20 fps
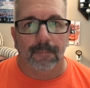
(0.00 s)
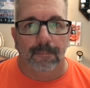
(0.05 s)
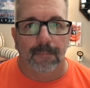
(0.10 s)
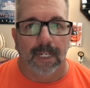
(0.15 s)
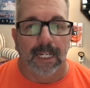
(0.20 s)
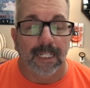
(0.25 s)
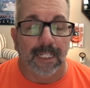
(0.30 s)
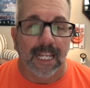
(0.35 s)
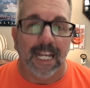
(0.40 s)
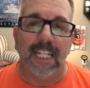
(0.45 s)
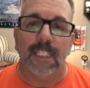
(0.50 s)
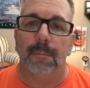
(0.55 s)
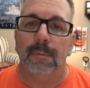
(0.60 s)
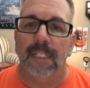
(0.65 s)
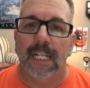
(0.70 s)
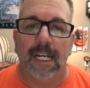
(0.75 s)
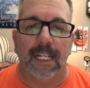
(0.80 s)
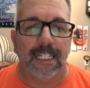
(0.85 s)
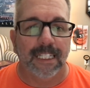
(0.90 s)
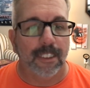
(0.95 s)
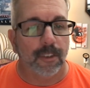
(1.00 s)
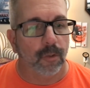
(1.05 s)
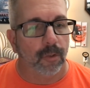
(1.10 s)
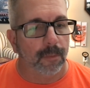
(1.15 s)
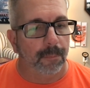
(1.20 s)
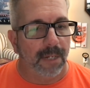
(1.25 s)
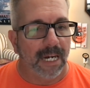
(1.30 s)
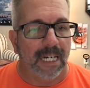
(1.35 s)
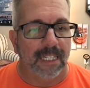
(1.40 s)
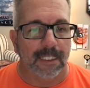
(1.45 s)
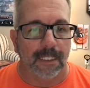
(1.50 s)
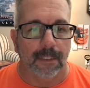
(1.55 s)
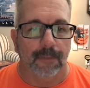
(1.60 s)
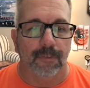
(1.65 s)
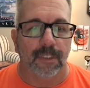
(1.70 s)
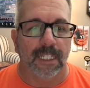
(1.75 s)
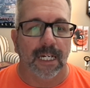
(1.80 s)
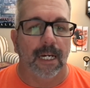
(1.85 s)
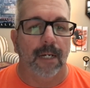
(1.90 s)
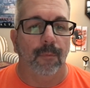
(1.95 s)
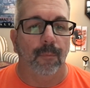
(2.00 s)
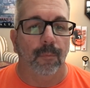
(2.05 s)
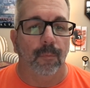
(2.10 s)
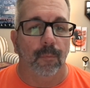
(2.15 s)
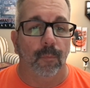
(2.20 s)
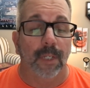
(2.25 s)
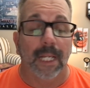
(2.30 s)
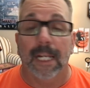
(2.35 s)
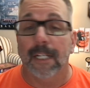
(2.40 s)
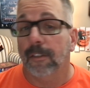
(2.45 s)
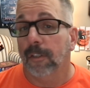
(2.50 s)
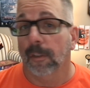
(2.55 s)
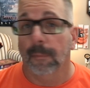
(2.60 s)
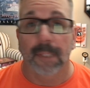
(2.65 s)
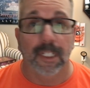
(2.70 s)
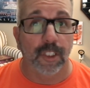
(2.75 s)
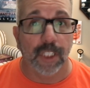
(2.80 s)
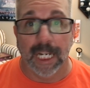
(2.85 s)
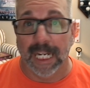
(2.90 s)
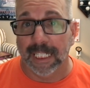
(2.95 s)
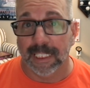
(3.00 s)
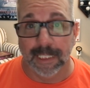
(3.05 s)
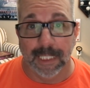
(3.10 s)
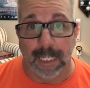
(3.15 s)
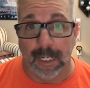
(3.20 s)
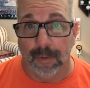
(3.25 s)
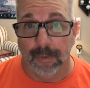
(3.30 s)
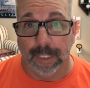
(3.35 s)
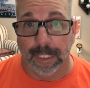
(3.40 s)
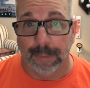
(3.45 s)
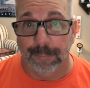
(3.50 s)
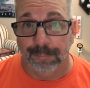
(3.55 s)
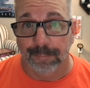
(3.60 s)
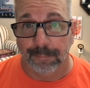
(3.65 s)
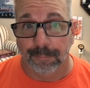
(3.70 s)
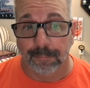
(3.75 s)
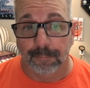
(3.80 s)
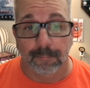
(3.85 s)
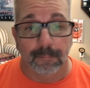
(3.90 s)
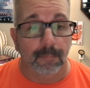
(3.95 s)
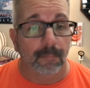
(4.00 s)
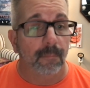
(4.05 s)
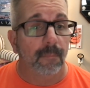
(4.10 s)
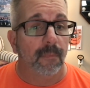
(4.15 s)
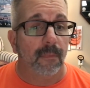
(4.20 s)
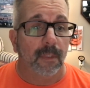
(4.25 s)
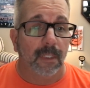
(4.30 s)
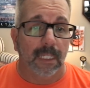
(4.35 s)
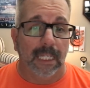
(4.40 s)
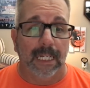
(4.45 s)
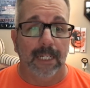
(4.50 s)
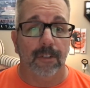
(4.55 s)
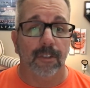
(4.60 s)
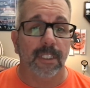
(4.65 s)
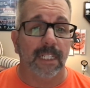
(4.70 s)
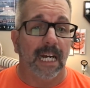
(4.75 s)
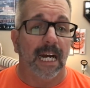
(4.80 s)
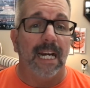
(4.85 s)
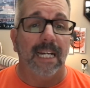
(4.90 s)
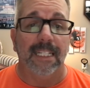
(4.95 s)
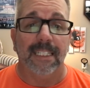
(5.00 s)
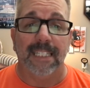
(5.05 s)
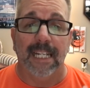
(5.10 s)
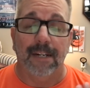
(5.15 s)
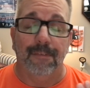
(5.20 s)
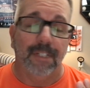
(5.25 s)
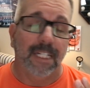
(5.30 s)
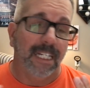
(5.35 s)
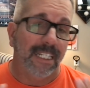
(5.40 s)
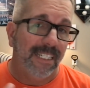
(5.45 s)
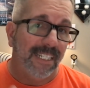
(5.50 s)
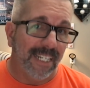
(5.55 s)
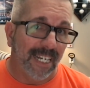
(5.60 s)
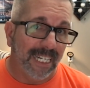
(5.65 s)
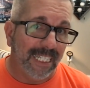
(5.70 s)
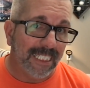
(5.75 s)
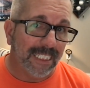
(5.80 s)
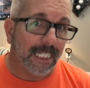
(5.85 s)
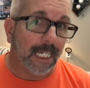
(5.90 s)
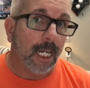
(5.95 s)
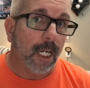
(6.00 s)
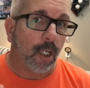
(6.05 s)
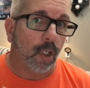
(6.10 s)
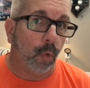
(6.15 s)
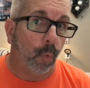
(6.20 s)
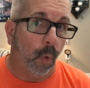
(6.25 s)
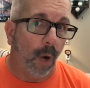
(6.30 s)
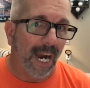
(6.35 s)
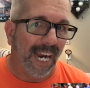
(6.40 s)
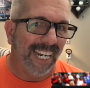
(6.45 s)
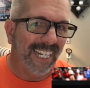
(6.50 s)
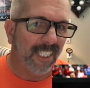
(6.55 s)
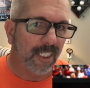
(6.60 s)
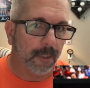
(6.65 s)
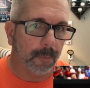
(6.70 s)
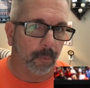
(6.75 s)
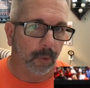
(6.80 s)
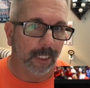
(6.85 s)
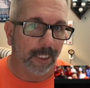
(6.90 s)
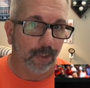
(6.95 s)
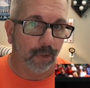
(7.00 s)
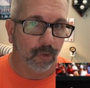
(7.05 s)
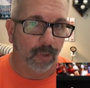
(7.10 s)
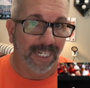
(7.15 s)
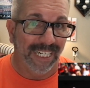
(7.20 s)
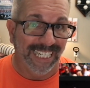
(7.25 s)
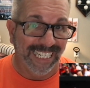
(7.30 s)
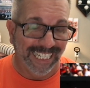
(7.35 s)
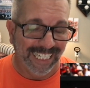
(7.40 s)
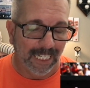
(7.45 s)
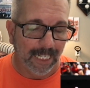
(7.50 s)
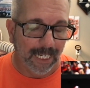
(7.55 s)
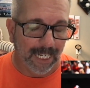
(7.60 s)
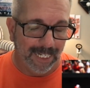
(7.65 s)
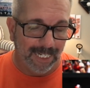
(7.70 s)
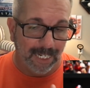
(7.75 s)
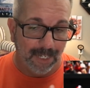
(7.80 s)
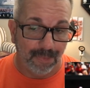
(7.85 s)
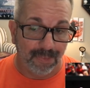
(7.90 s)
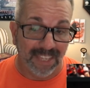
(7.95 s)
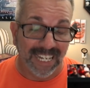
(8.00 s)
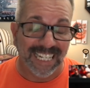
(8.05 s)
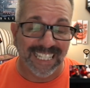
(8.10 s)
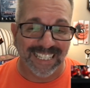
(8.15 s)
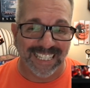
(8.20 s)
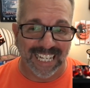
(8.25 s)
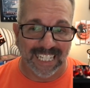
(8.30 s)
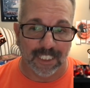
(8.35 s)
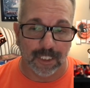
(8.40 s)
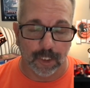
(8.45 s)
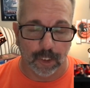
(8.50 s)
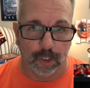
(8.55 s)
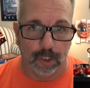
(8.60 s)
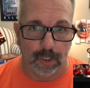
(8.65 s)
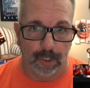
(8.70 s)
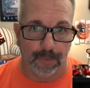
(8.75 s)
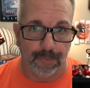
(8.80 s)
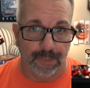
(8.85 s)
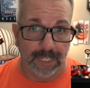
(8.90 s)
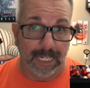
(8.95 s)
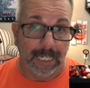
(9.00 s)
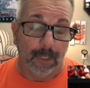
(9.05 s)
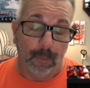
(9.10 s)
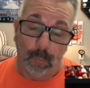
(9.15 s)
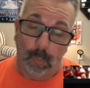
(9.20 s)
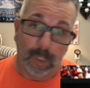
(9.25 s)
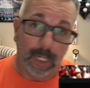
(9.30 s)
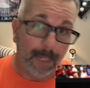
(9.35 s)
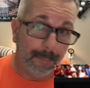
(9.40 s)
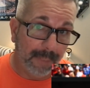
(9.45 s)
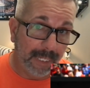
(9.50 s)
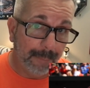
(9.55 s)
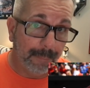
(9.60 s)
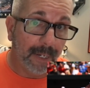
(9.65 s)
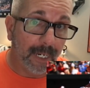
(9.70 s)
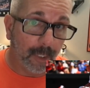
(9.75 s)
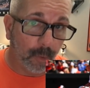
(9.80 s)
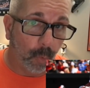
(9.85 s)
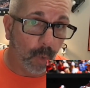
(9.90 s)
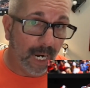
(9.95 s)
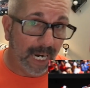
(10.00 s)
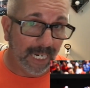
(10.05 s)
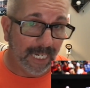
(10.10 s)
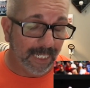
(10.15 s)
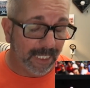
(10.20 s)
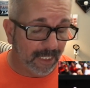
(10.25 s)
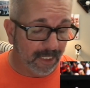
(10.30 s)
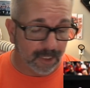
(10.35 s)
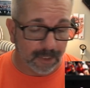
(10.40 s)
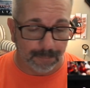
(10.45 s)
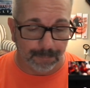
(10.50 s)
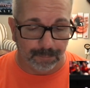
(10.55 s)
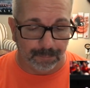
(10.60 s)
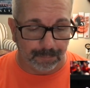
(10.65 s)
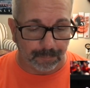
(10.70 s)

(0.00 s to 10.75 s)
And last but not least, on the positive side, we got to talk about Jackson Holliday. Here's a guy that's having a nice, quiet spring training. And I think that's a good thing. What I mean by quiet is,